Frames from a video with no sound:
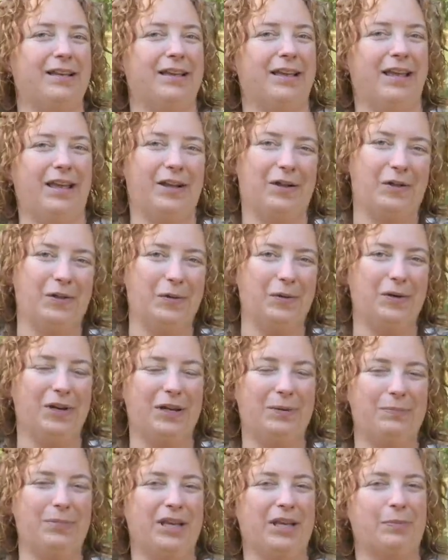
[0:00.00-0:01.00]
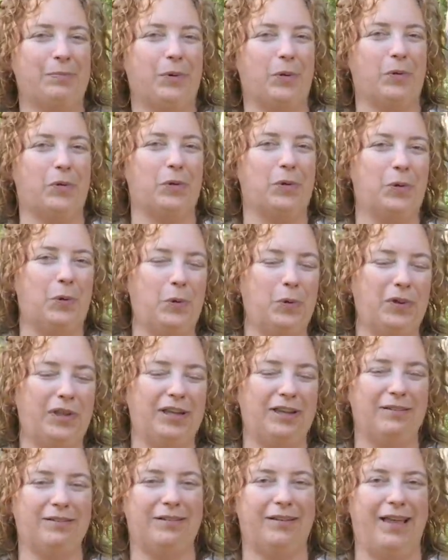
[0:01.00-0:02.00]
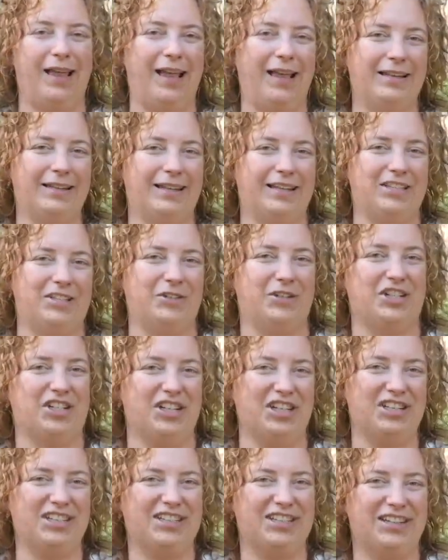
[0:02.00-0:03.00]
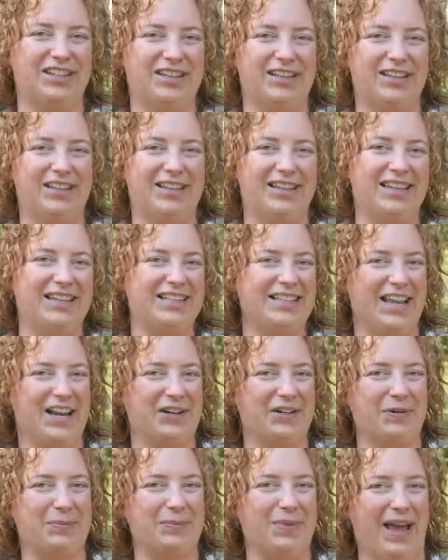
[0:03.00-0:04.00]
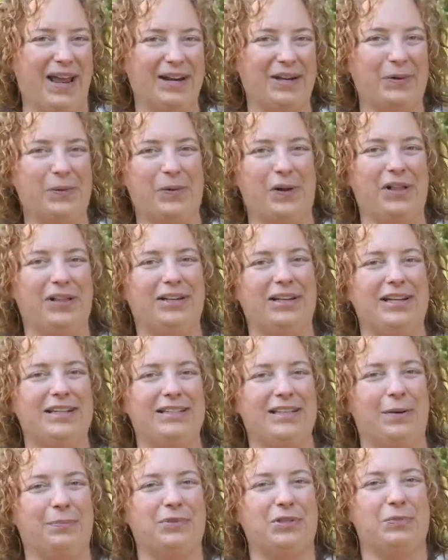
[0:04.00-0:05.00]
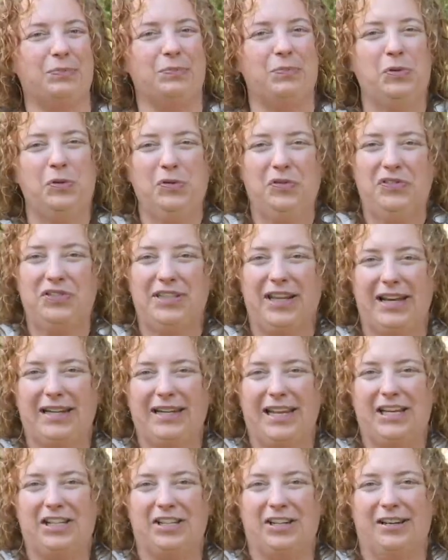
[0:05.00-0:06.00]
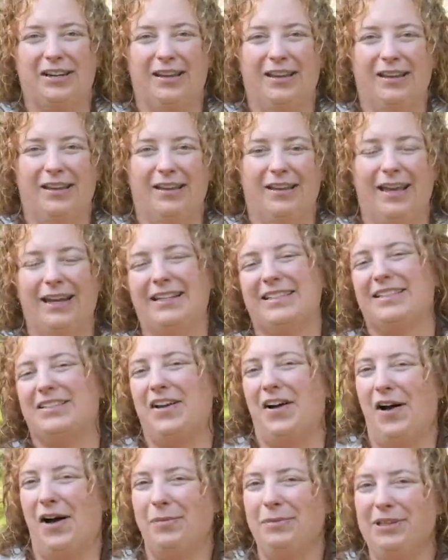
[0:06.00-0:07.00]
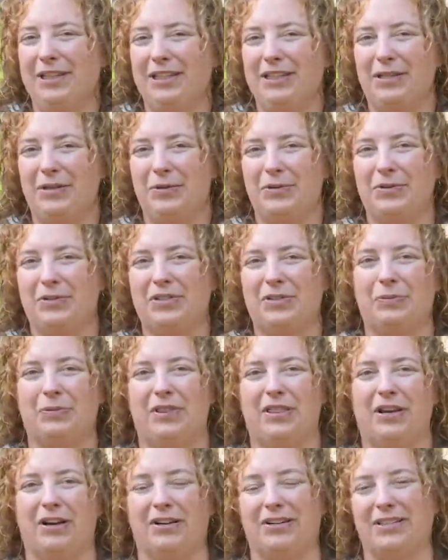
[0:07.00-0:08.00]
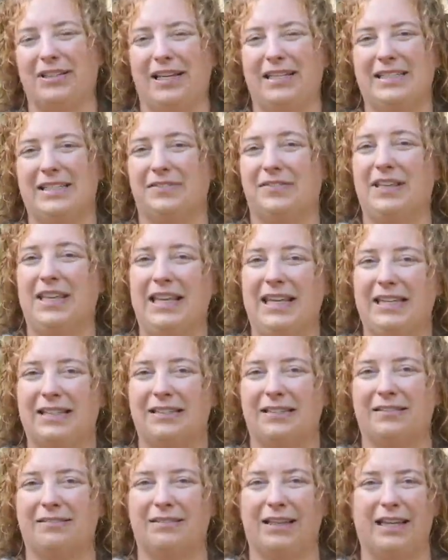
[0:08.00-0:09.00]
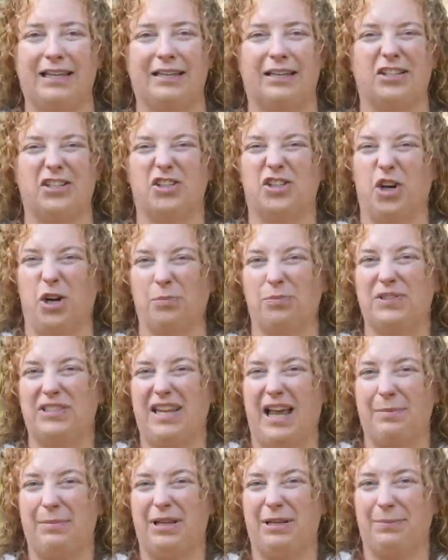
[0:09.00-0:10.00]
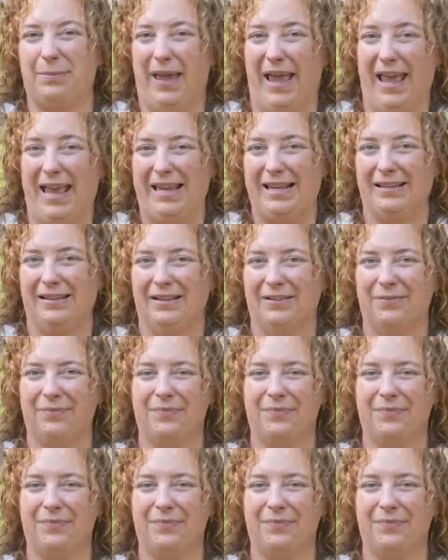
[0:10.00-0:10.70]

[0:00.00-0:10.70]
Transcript: including being both cooling and astringent. Its aromatic qualities help to move stagnation, and it's commonly used when there are signs of heat, like a sharp stabbing pain.